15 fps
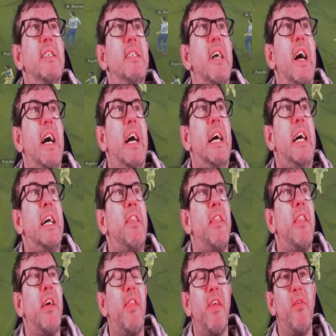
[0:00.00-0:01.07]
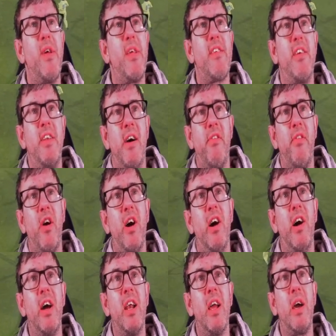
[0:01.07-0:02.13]
And there is another
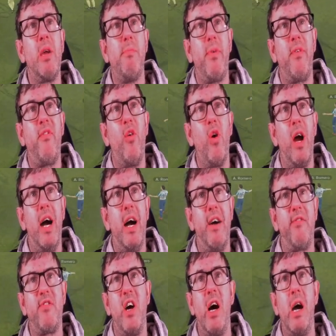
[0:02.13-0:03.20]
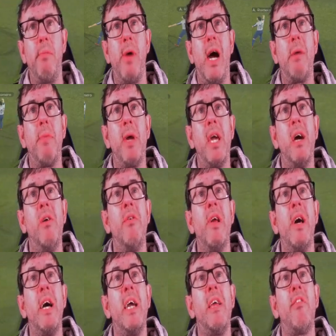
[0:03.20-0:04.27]
highlight before halftime.
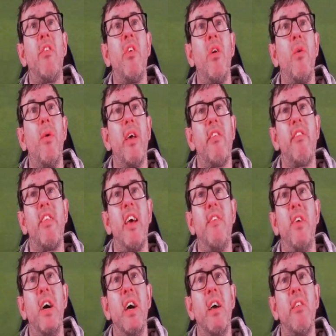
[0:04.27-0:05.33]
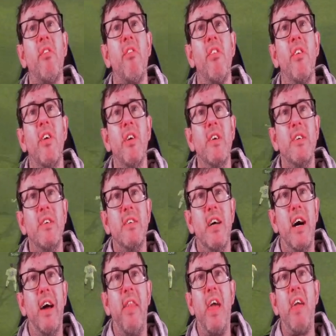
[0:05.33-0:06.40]
Amione to Aceves.
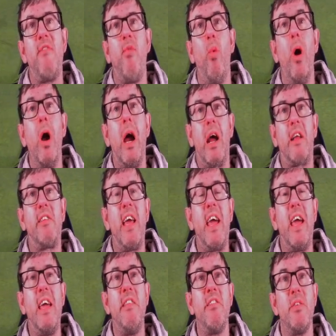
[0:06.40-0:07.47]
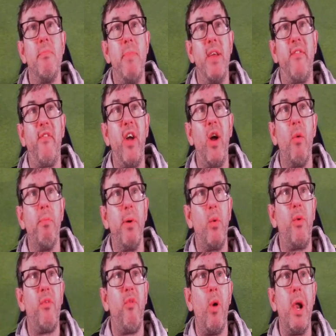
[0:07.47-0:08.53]
And they've worked it into midfield. But
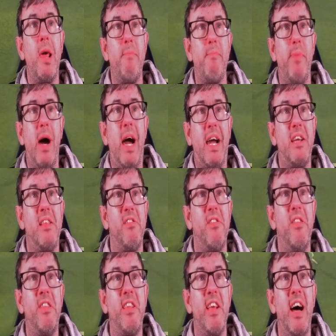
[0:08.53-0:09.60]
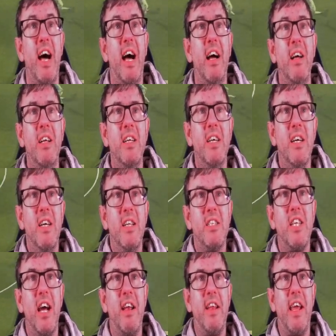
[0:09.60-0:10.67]
we've won it back and
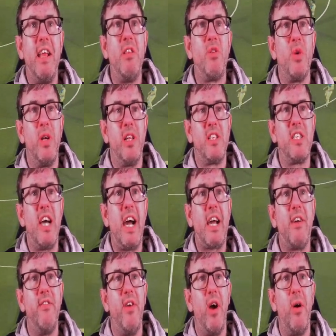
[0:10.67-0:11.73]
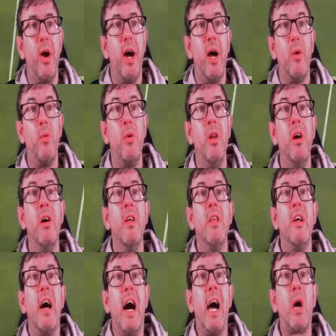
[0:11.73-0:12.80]
turned it into an attack of our own.
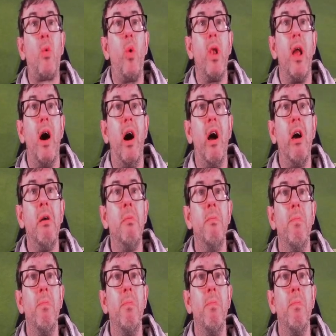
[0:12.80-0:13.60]
Aguilar